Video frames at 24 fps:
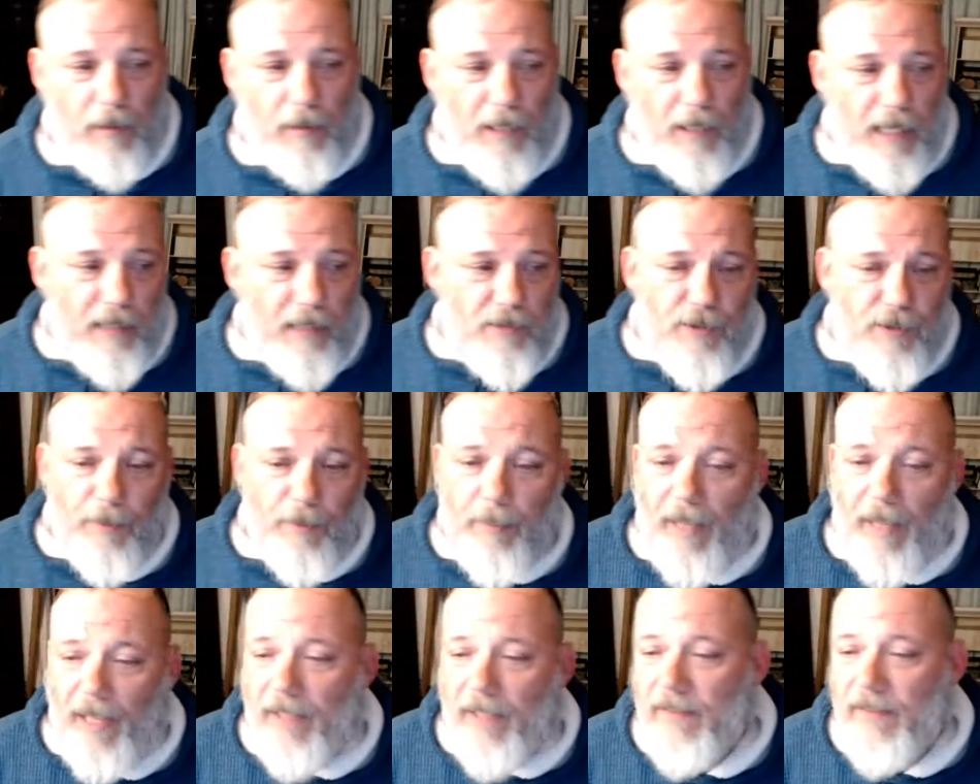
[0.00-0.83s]
hedge your
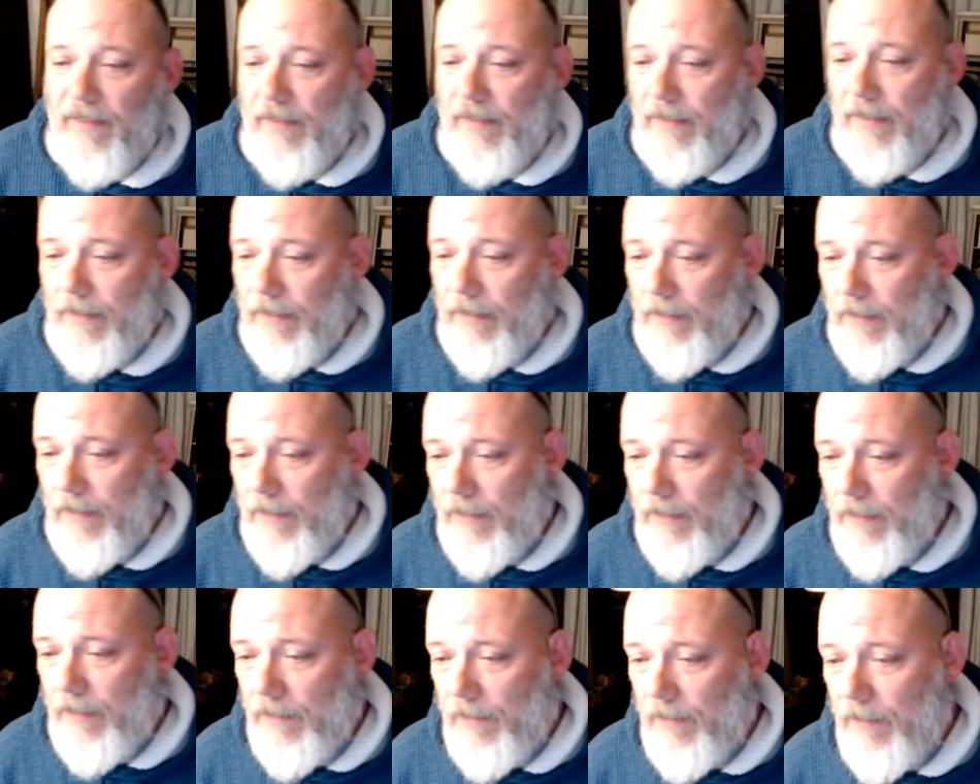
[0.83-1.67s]
bets,
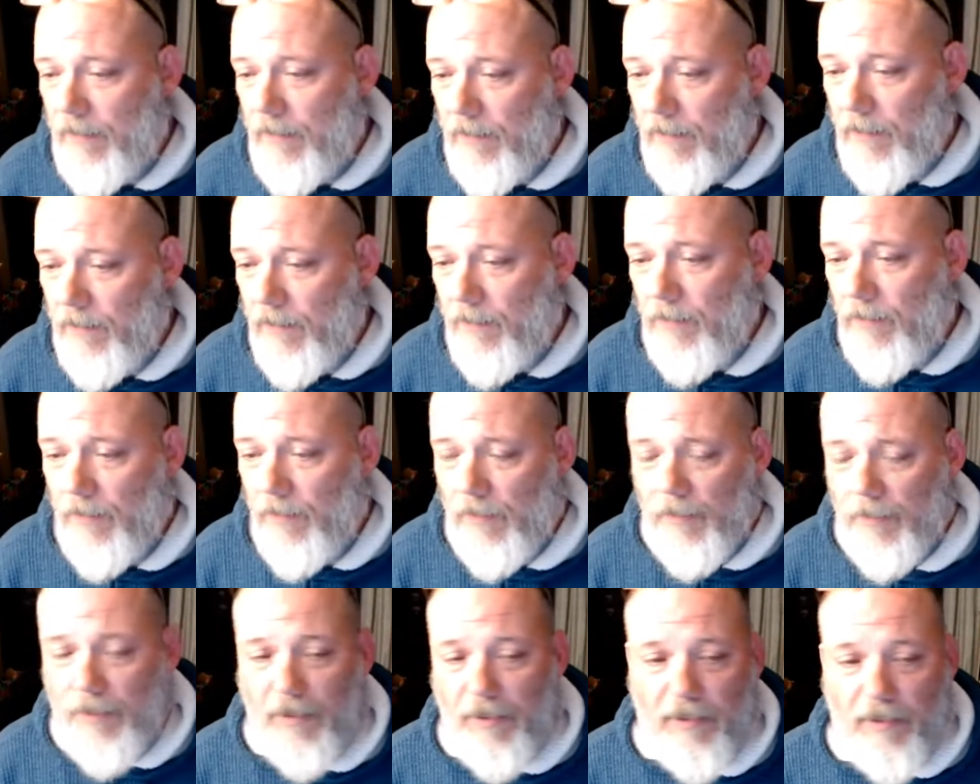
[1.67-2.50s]

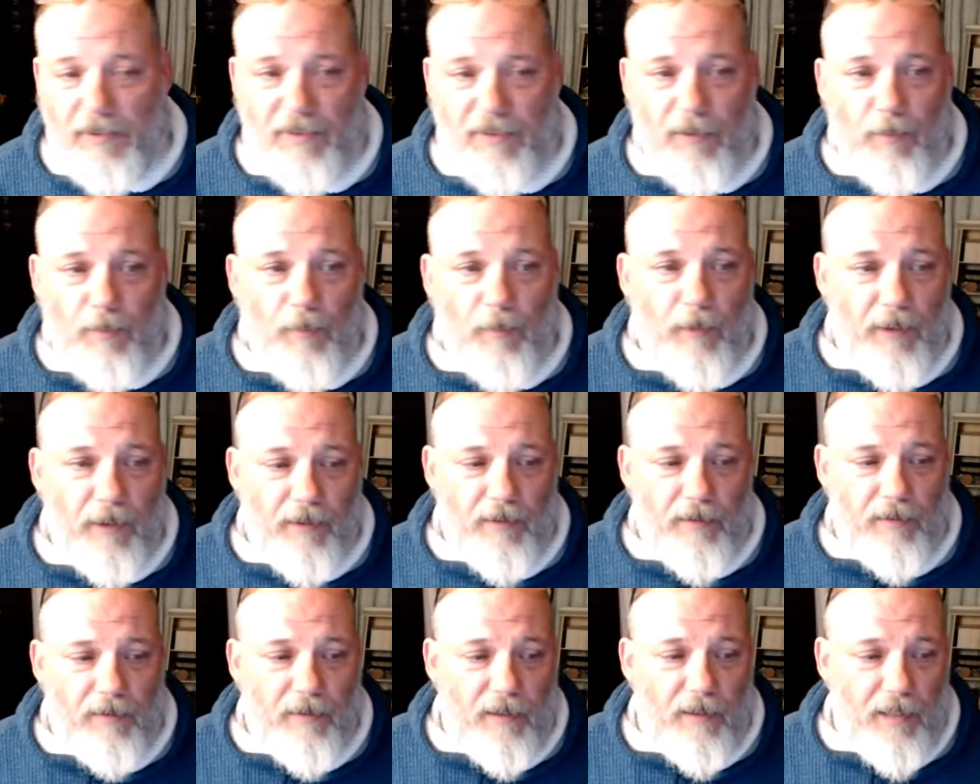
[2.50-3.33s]
put it somewhere
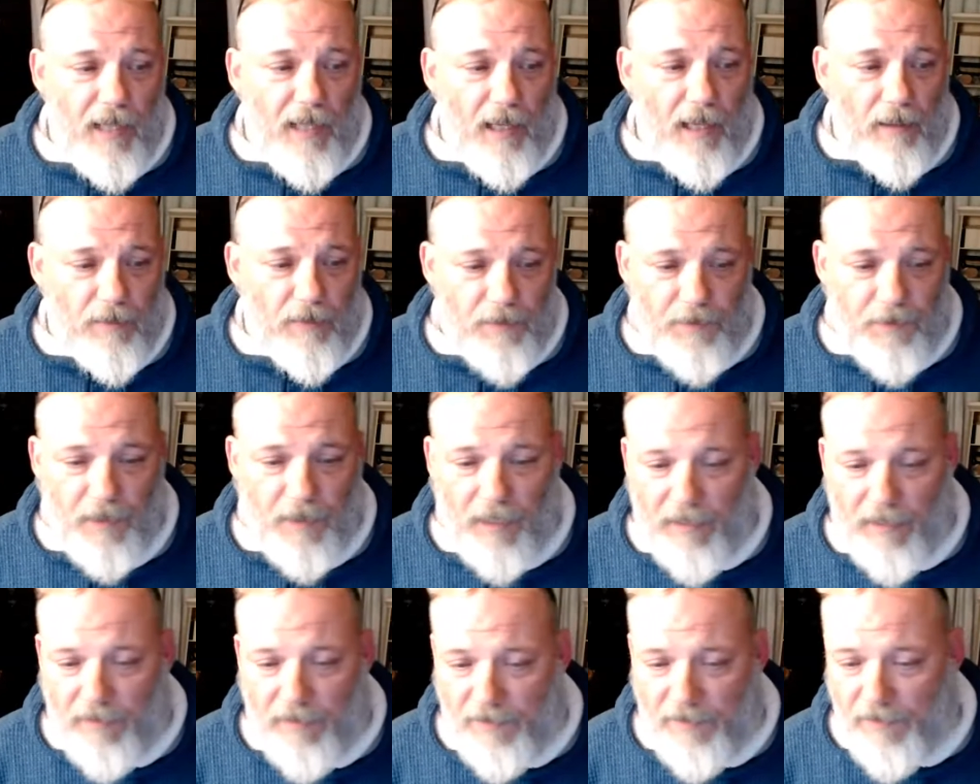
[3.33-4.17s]
that the dollar
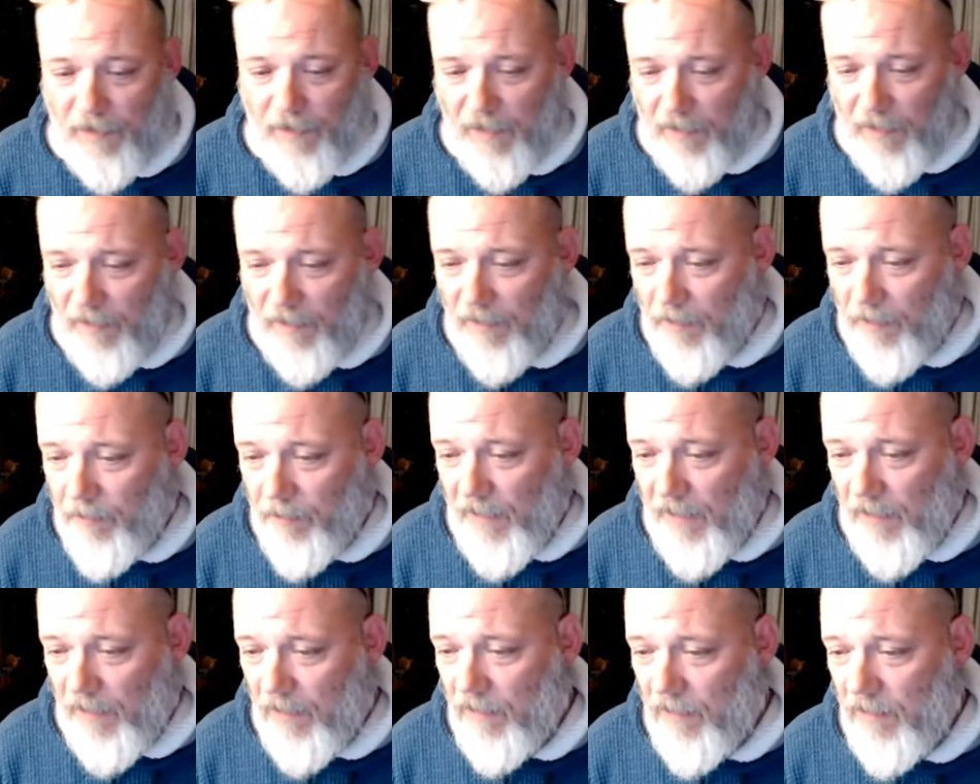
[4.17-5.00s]
sign is not going to
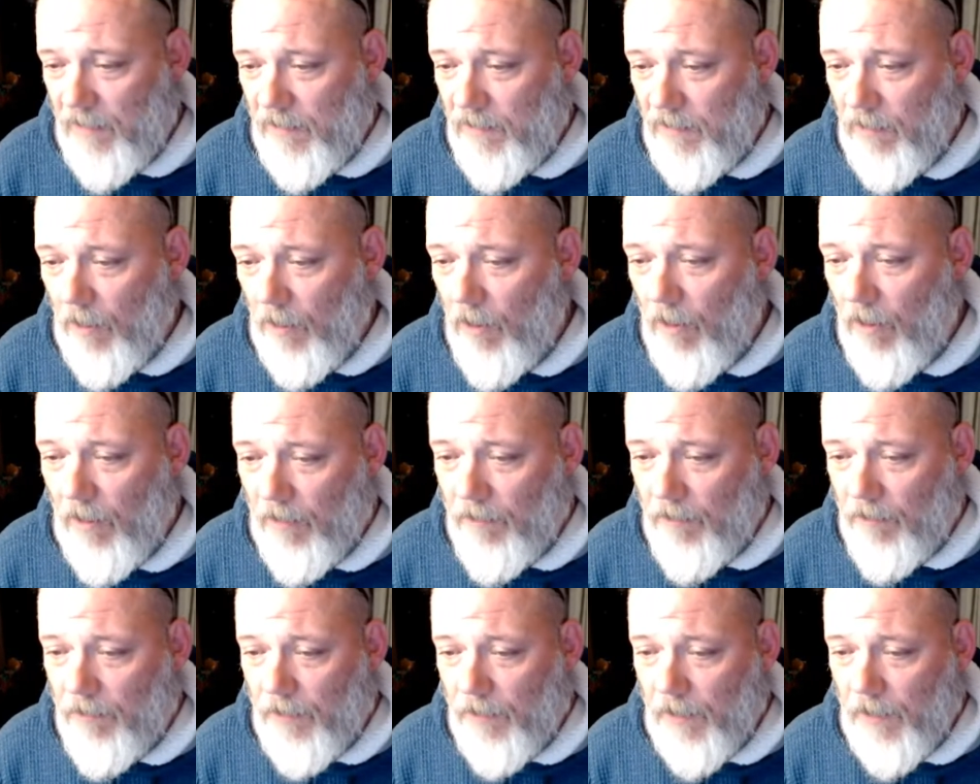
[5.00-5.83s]
make it
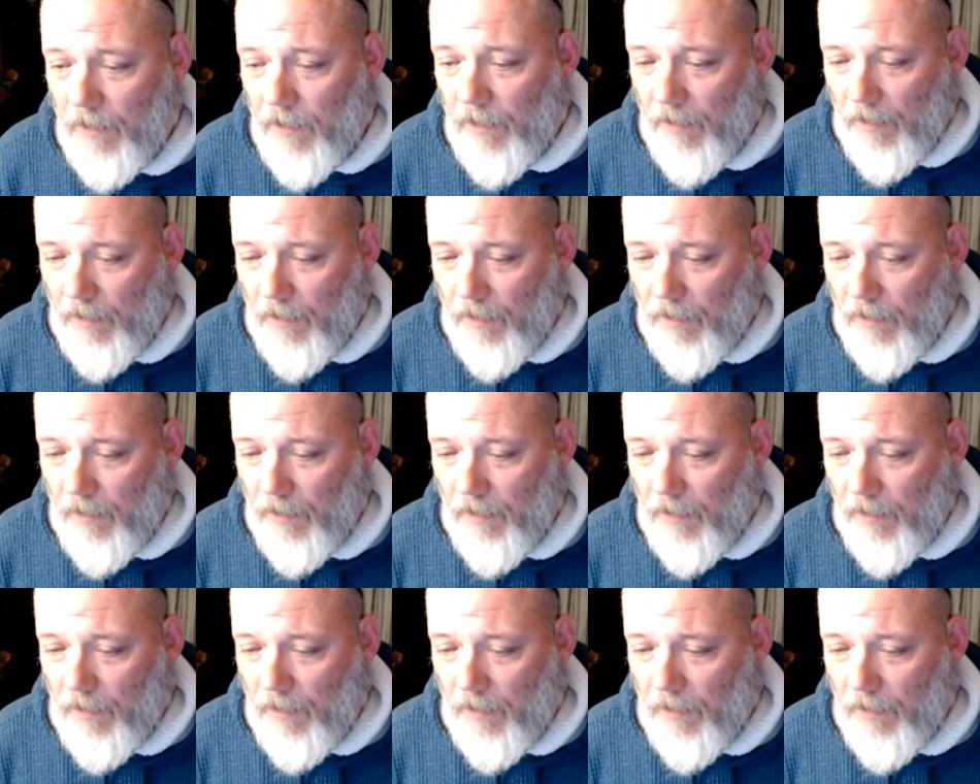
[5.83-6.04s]
dissolve.